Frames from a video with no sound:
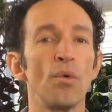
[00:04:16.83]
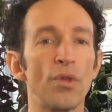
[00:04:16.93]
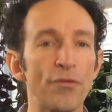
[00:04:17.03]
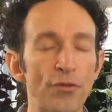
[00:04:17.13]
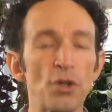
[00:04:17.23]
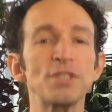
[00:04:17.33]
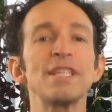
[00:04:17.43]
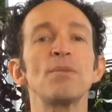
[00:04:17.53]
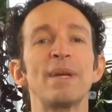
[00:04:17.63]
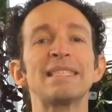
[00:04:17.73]
the first
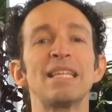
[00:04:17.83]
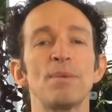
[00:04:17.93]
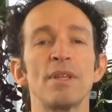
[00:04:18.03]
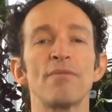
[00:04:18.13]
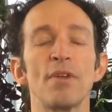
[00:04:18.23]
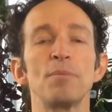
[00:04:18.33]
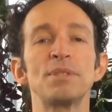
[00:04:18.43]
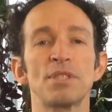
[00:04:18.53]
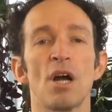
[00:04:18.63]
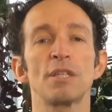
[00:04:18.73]
thing we see when the film
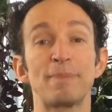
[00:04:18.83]
starts,